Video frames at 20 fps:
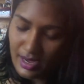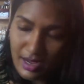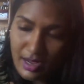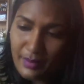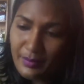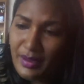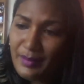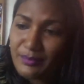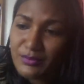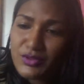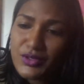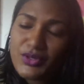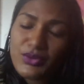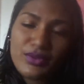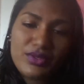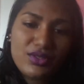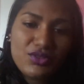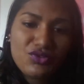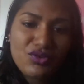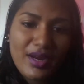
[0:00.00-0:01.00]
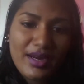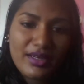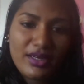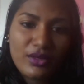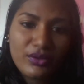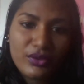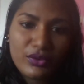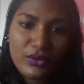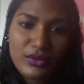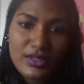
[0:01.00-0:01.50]
I'm trying
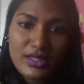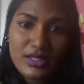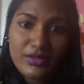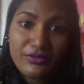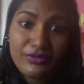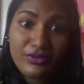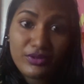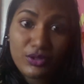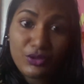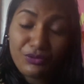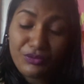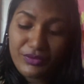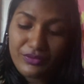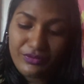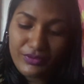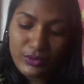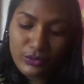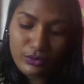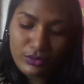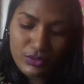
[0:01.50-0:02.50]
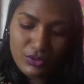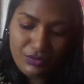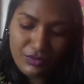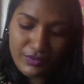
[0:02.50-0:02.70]
out those for review,